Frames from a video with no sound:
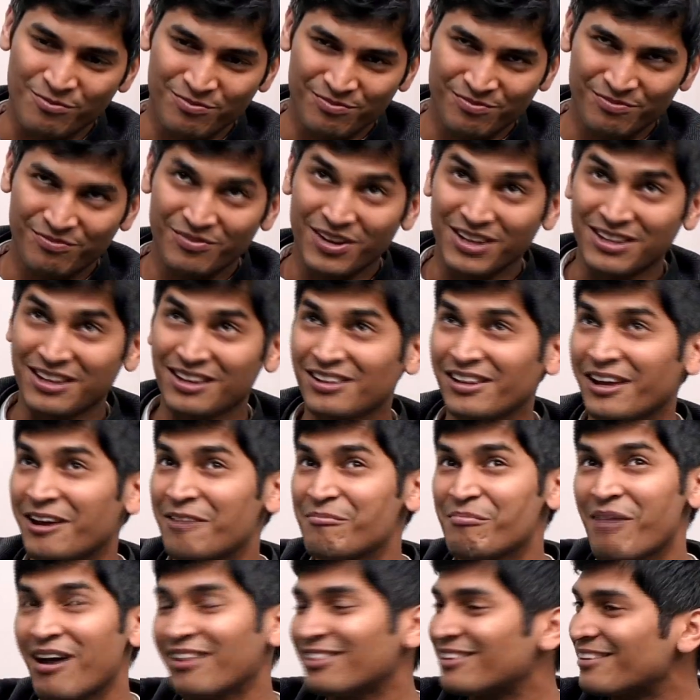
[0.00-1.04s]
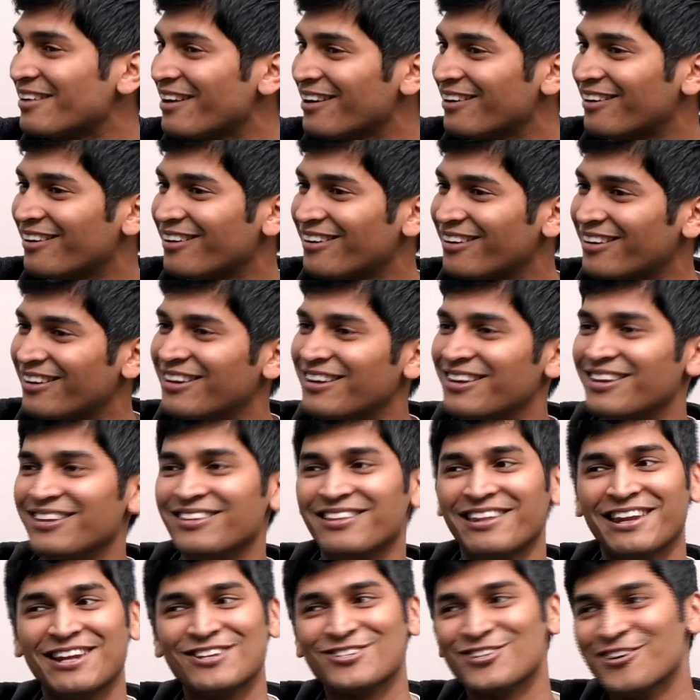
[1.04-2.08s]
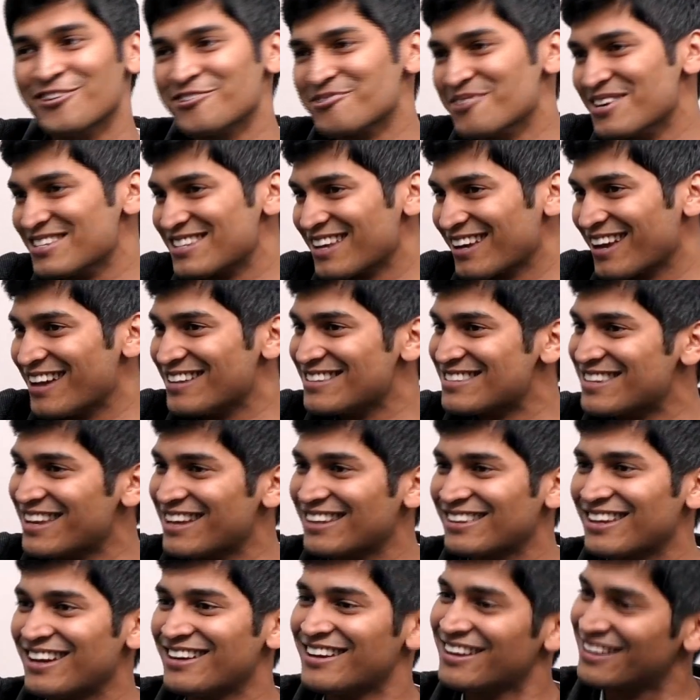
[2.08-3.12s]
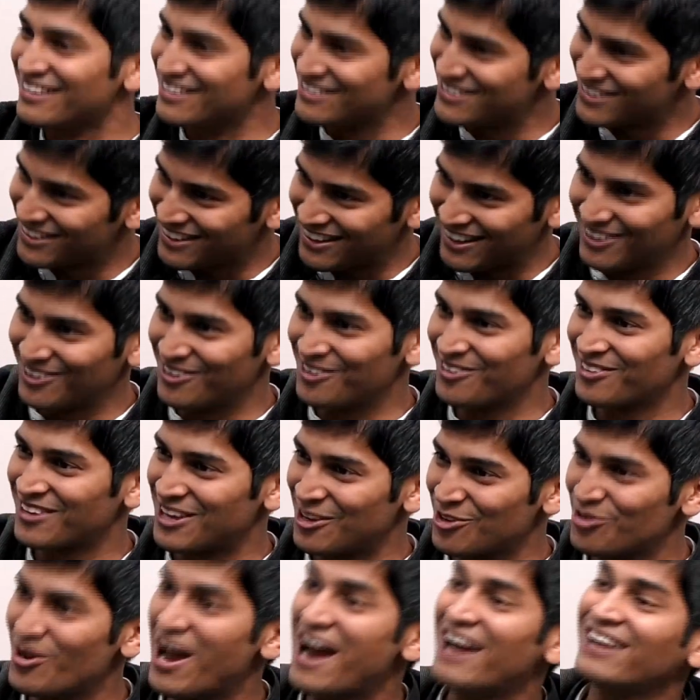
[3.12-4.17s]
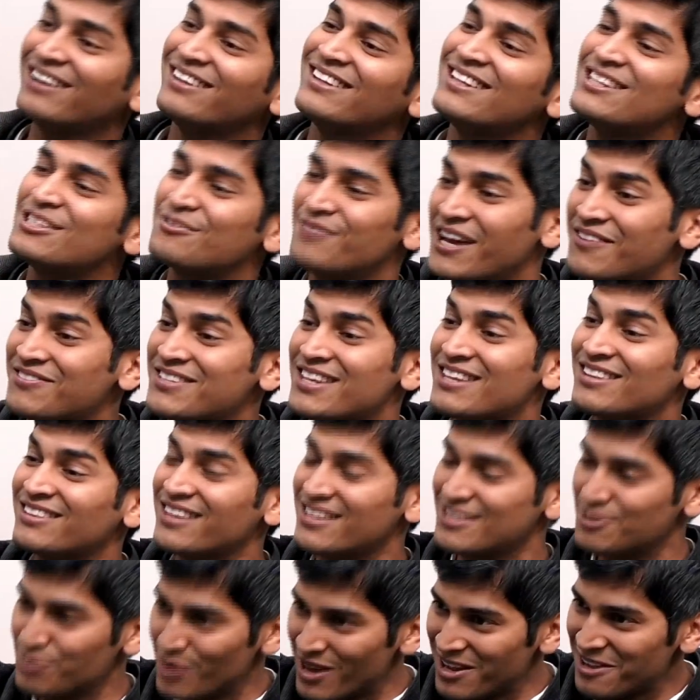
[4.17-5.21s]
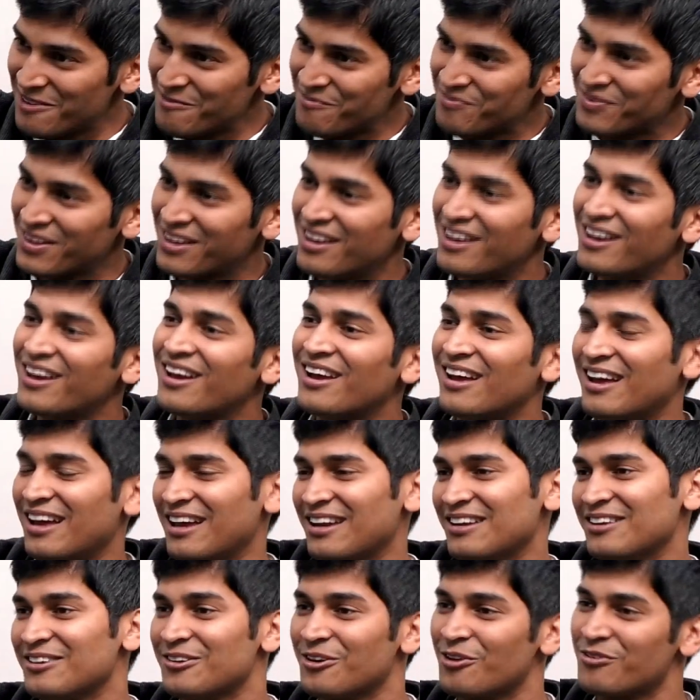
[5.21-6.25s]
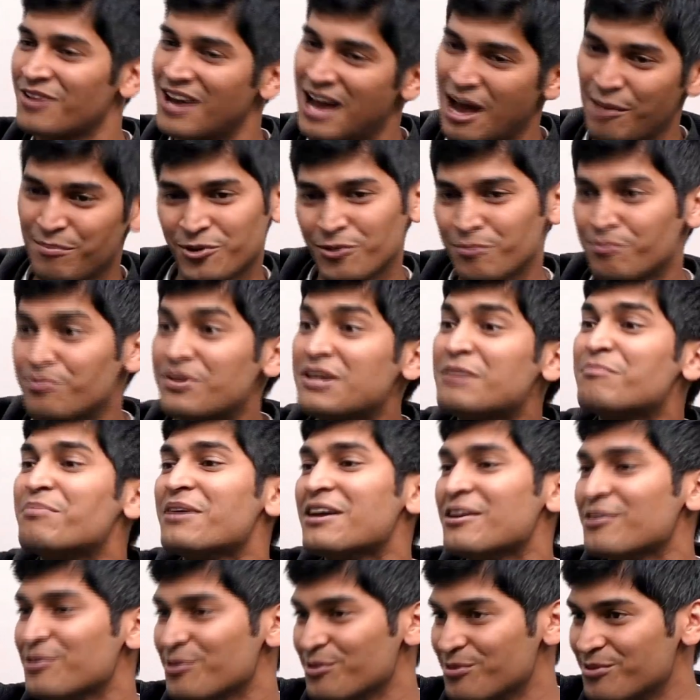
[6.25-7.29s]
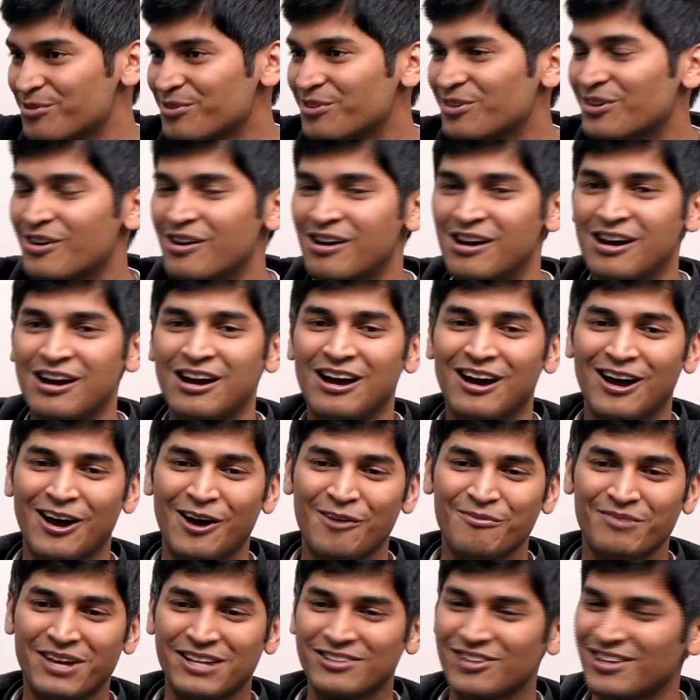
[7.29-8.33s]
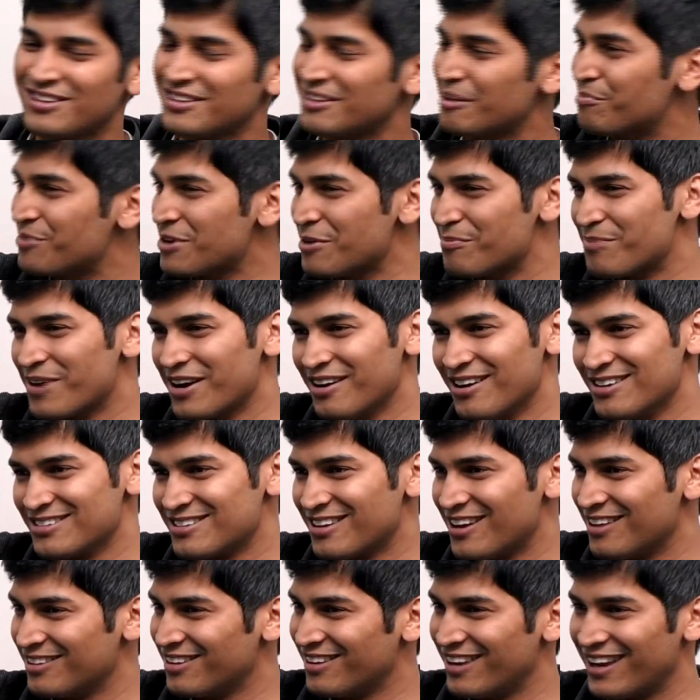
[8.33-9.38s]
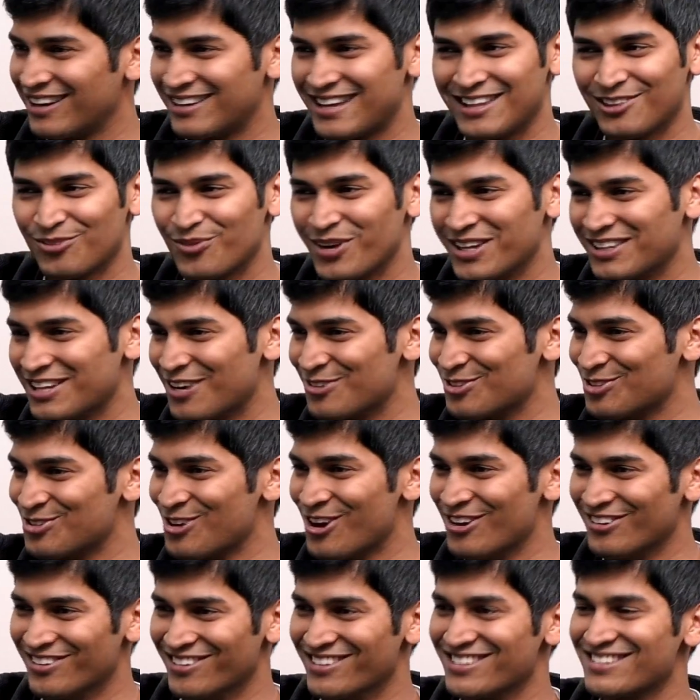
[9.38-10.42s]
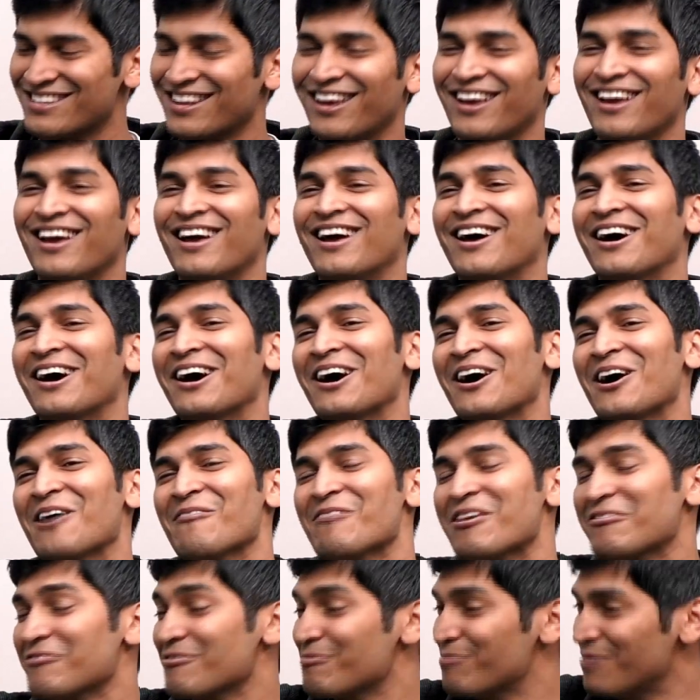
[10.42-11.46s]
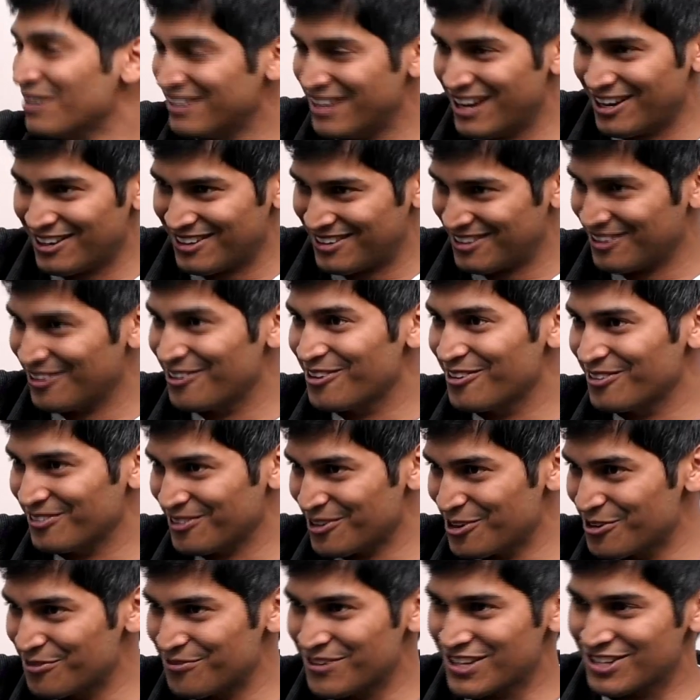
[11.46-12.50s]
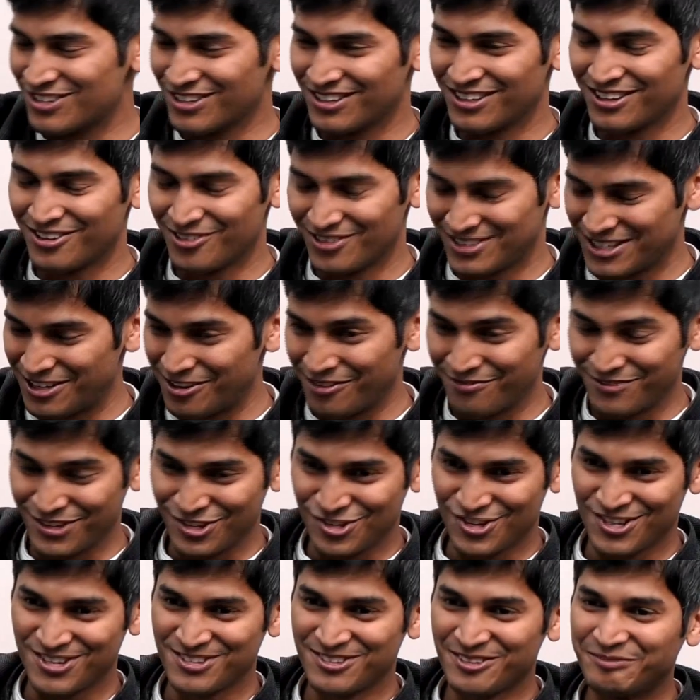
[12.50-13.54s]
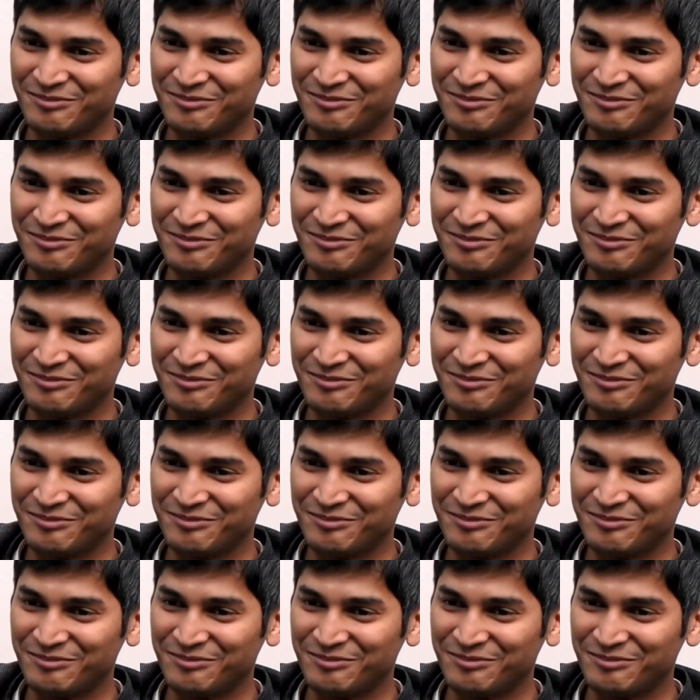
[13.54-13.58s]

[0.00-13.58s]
I think like a month later, they reached out to us again saying that, hey, listen, like, can you add these 5-6 as well? And, we're happy to prepay you. And I think they prepaid us another like $10,000-$20,000. And we built that, new feature or set of features.